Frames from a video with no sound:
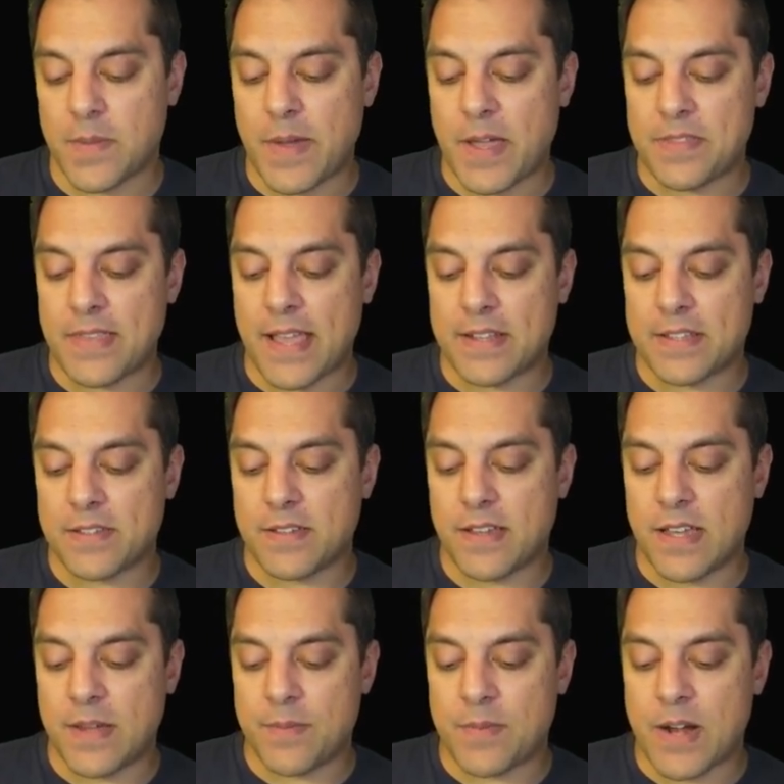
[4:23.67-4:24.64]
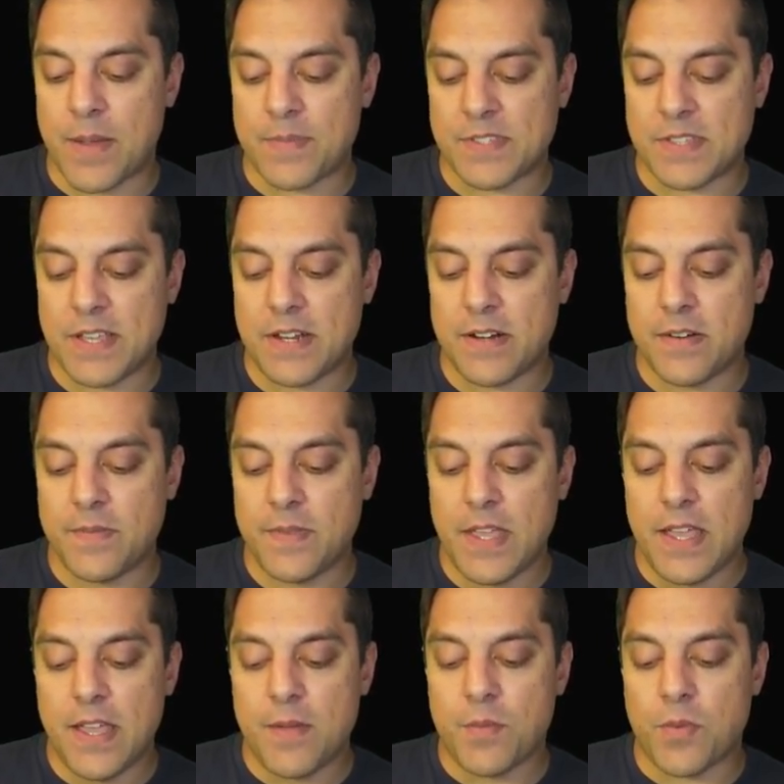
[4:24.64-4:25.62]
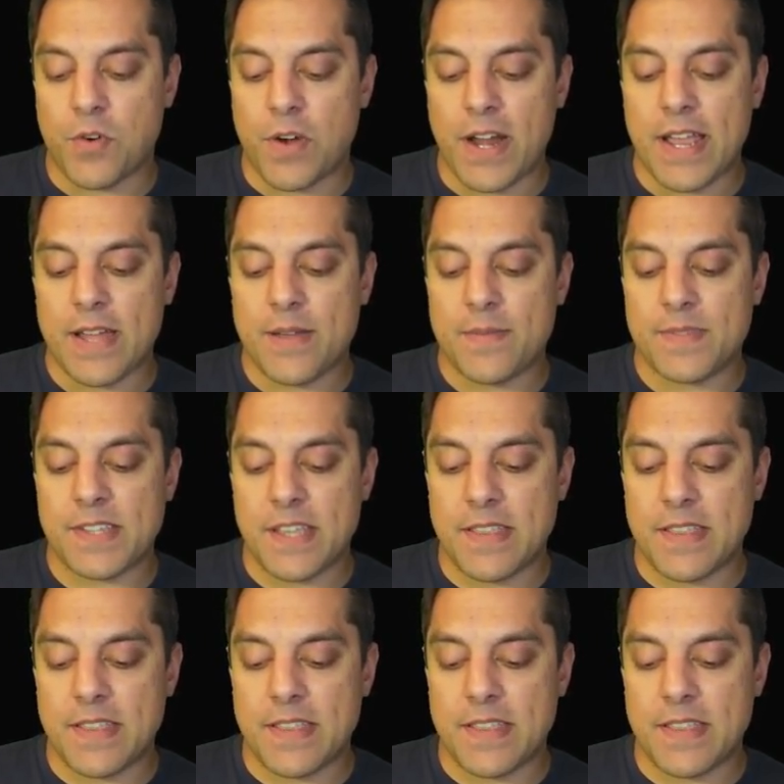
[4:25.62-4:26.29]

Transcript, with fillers: about that uh, perhaps later. Params